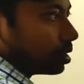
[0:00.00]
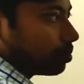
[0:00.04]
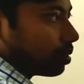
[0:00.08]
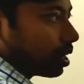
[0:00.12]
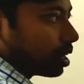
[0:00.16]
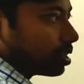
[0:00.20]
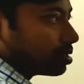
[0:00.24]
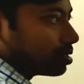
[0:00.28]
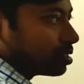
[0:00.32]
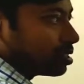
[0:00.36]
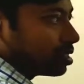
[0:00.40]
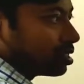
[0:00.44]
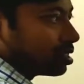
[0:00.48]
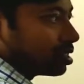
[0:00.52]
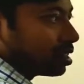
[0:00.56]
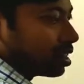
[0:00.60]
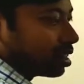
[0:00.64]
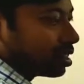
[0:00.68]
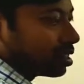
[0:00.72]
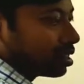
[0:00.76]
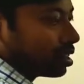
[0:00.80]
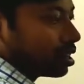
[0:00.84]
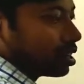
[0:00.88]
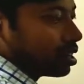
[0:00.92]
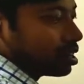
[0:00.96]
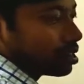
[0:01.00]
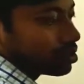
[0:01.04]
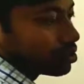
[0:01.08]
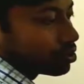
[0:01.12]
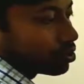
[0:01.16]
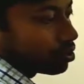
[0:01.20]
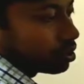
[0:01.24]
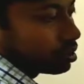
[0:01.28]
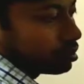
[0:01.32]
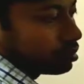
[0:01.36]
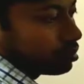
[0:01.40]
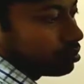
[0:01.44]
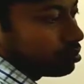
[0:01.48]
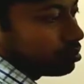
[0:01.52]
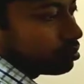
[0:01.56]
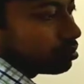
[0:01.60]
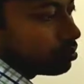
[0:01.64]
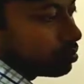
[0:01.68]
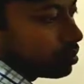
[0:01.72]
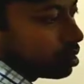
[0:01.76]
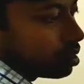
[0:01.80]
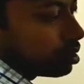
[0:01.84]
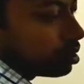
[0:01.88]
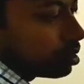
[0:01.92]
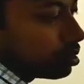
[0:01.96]
by c here. So you
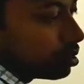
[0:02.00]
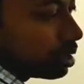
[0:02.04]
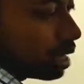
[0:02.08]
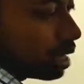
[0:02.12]
know